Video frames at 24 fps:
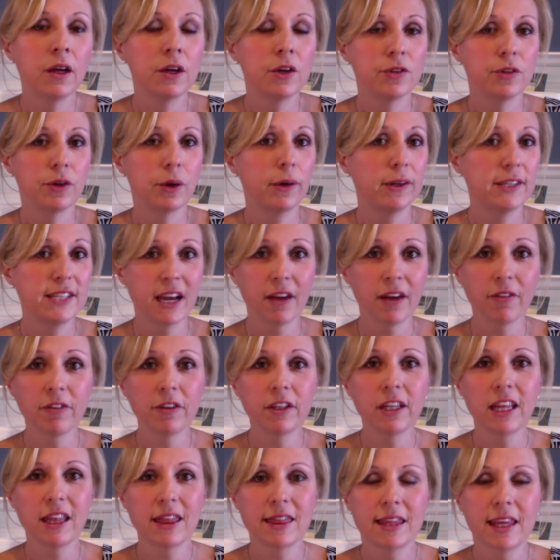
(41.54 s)
So I
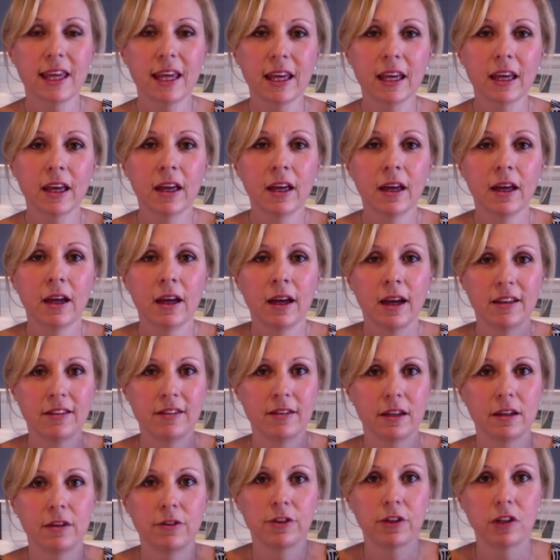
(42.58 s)
definitely think a
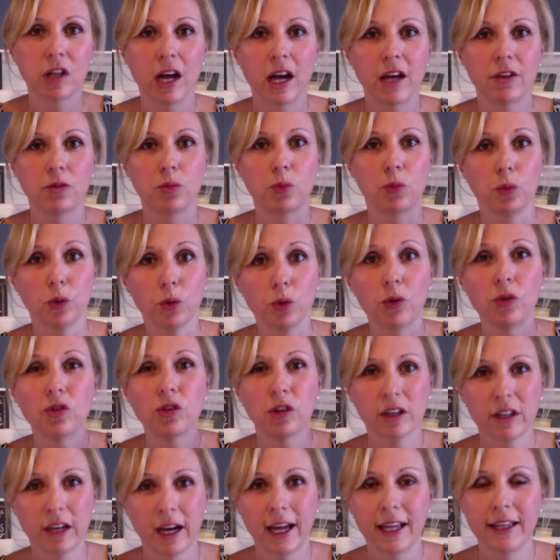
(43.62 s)
set of class rules or
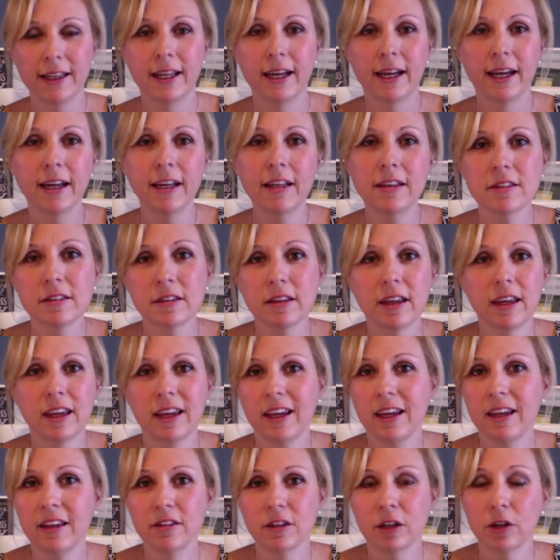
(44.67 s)
guidelines
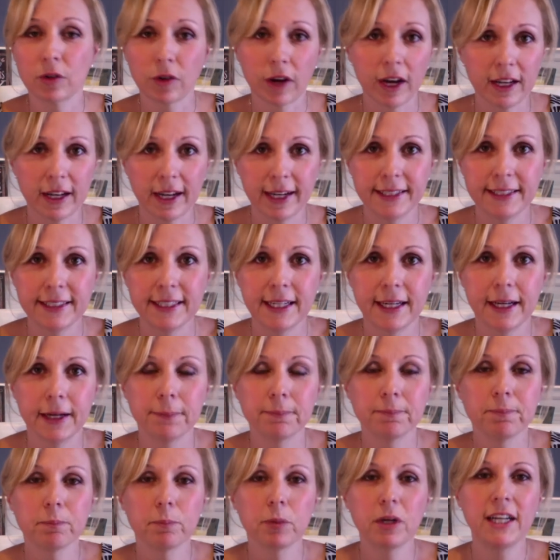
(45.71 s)
is a great idea.
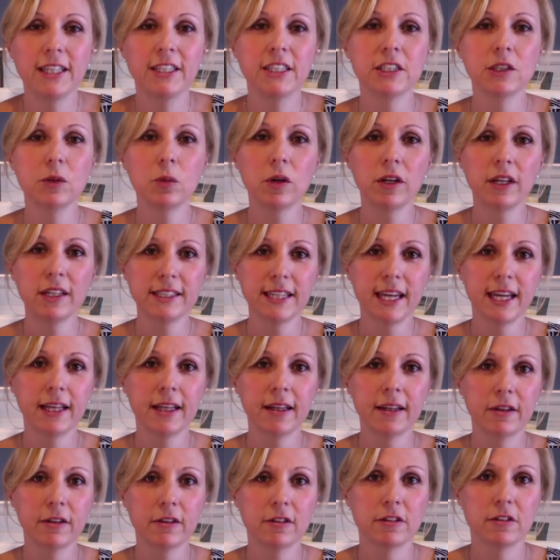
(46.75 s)
But I just want to take a
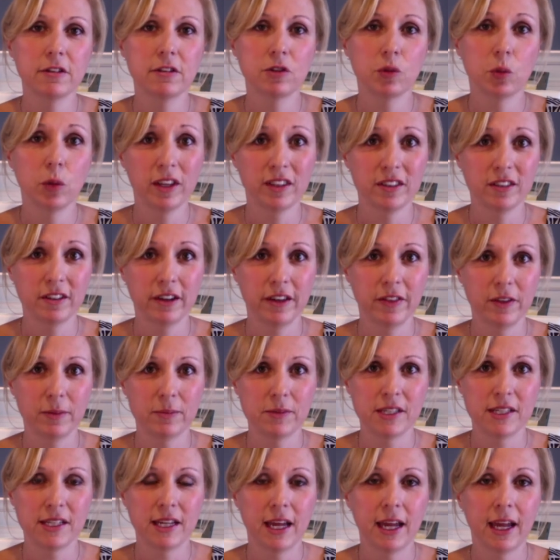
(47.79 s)
little twist on them
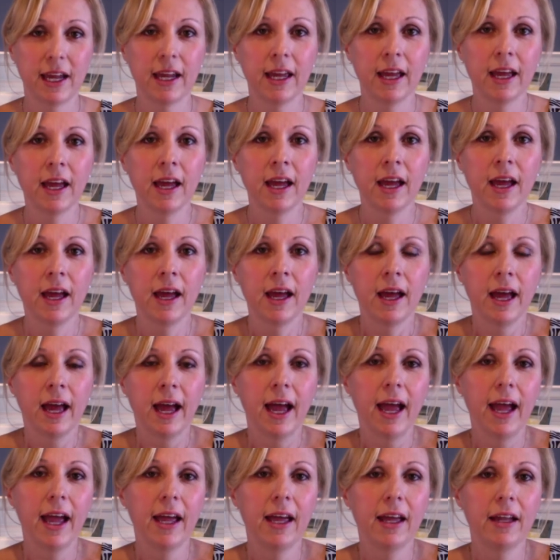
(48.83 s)
today,
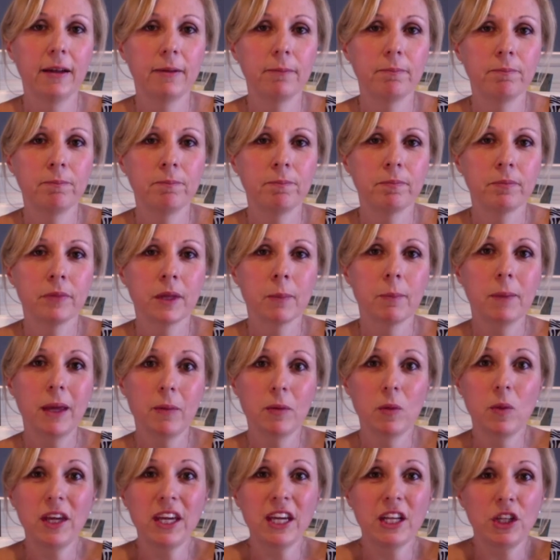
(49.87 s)
and maybe
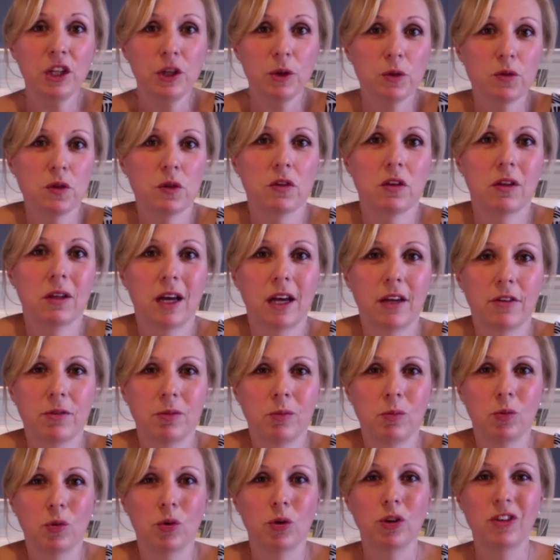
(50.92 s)
we can use those
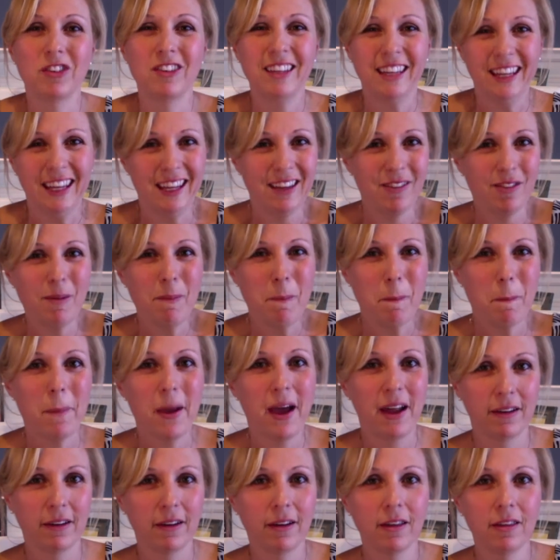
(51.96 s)
classroom rules even
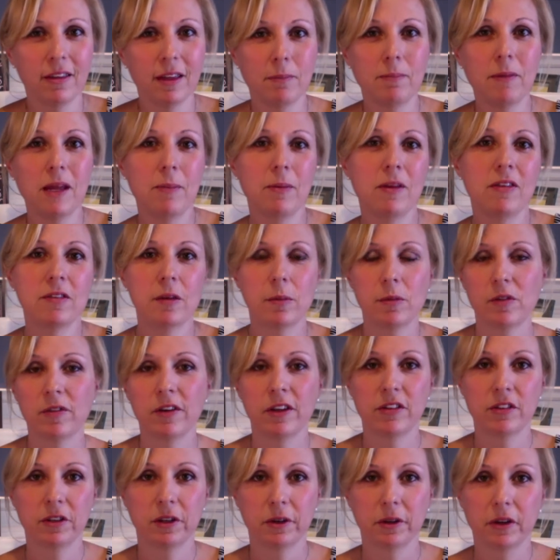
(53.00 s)
better than maybe some of
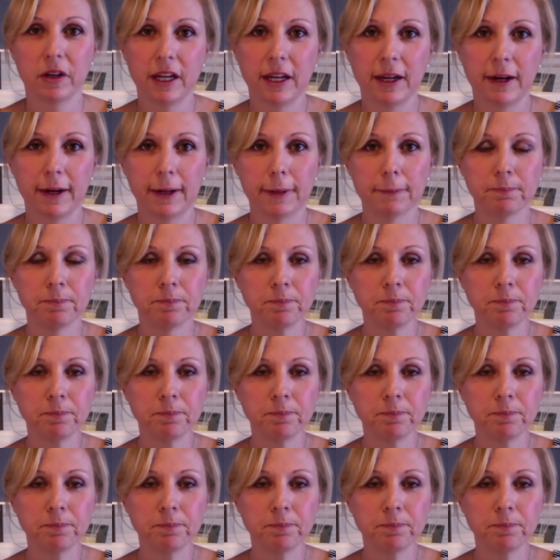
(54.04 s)
us already are.